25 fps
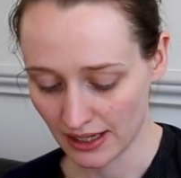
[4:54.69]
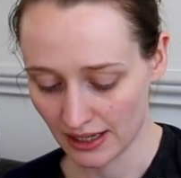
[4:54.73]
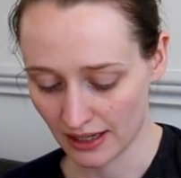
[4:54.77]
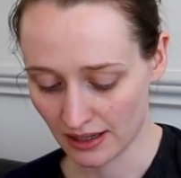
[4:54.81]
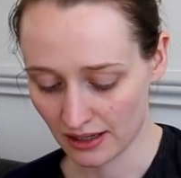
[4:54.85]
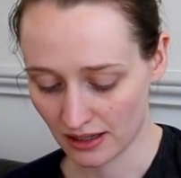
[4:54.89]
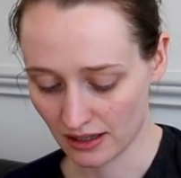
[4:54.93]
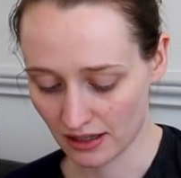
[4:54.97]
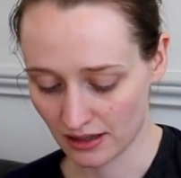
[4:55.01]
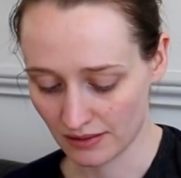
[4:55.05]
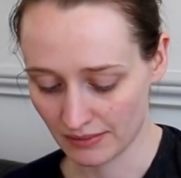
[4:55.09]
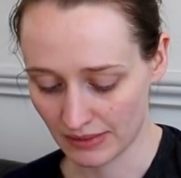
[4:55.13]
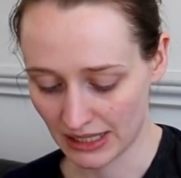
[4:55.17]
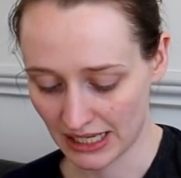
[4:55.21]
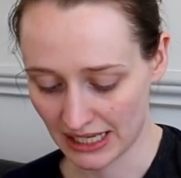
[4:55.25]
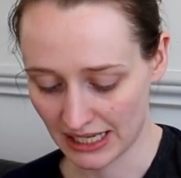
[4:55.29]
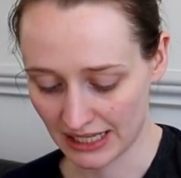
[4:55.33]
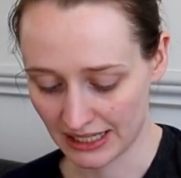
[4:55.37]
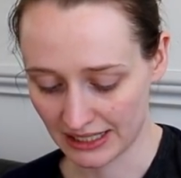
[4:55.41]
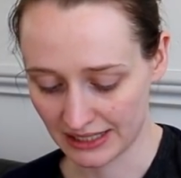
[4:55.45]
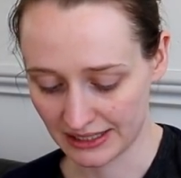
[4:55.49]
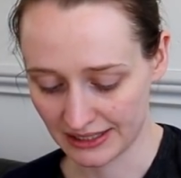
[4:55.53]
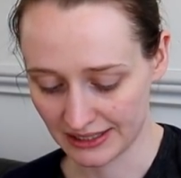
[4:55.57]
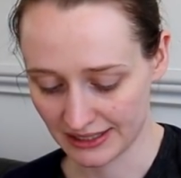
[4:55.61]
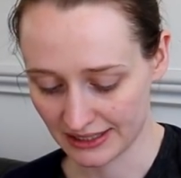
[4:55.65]

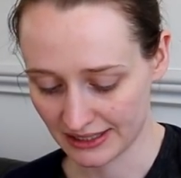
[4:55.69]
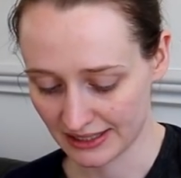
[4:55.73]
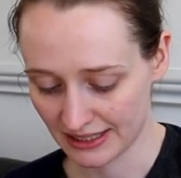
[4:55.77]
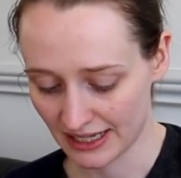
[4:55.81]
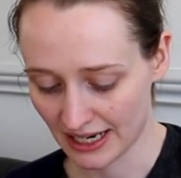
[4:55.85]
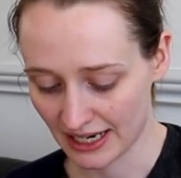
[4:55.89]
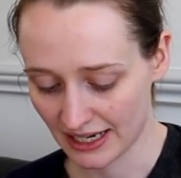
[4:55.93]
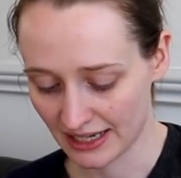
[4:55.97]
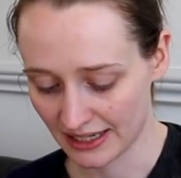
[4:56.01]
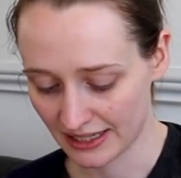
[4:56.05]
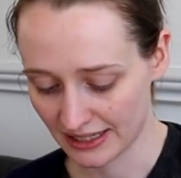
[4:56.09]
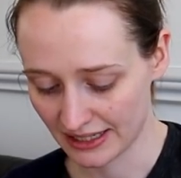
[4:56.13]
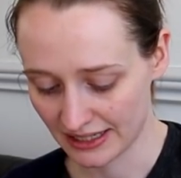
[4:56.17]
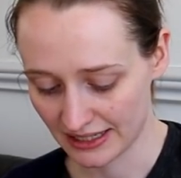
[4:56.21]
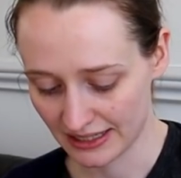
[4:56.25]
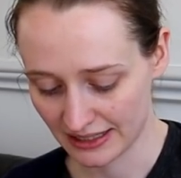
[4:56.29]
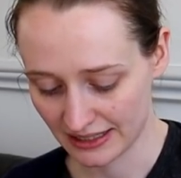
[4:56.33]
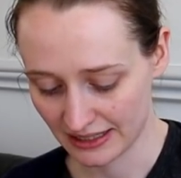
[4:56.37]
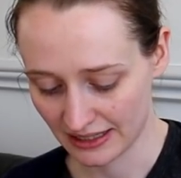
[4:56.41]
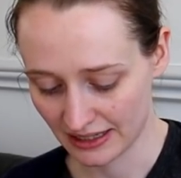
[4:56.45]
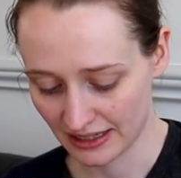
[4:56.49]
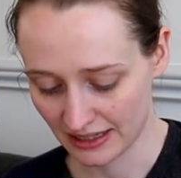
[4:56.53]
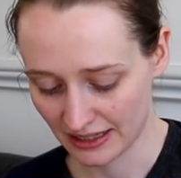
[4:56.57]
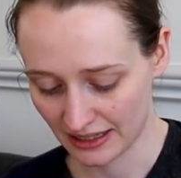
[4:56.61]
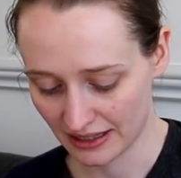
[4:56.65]
and yeah,
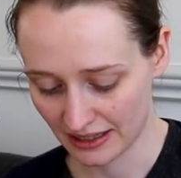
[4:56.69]
it